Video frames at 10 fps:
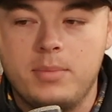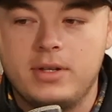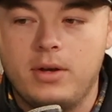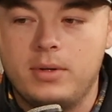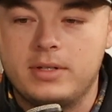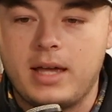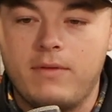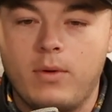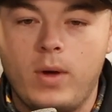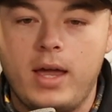So it's kind
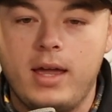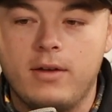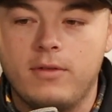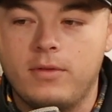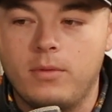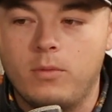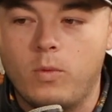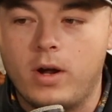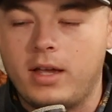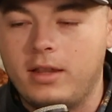of a way of
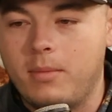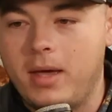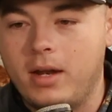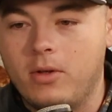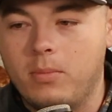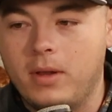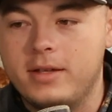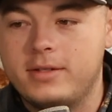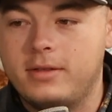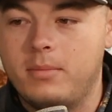working the metal
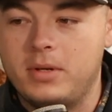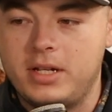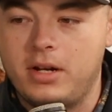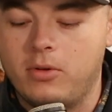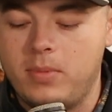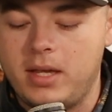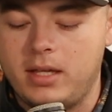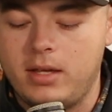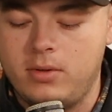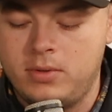plus the material
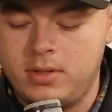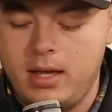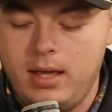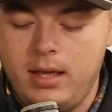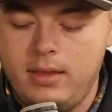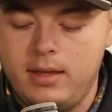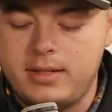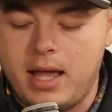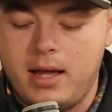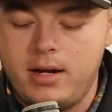being used.
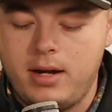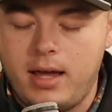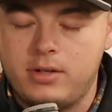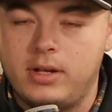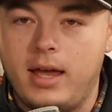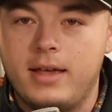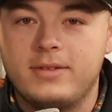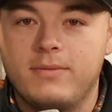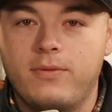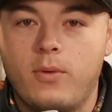This iron actually has
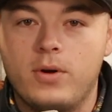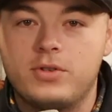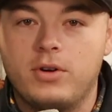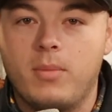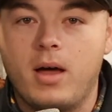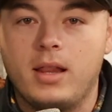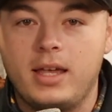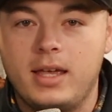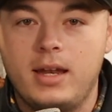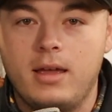some forged
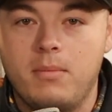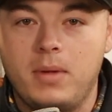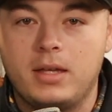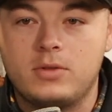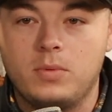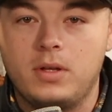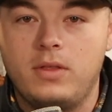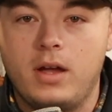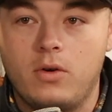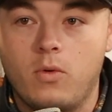chromoly in it mixed
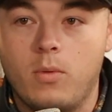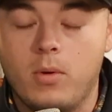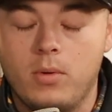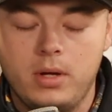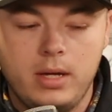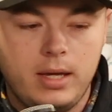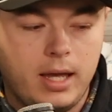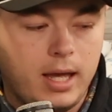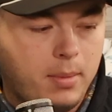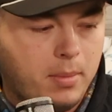with their normal,
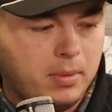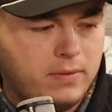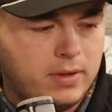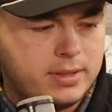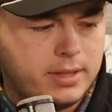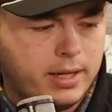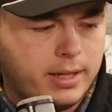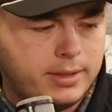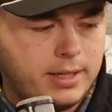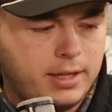I believe it's
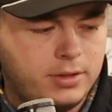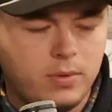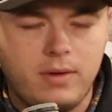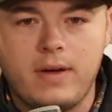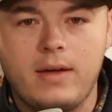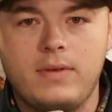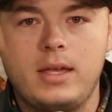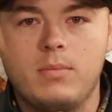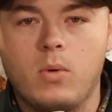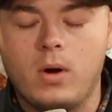
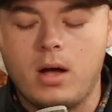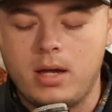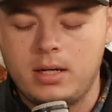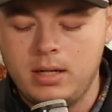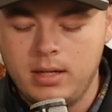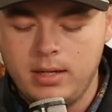1025E boron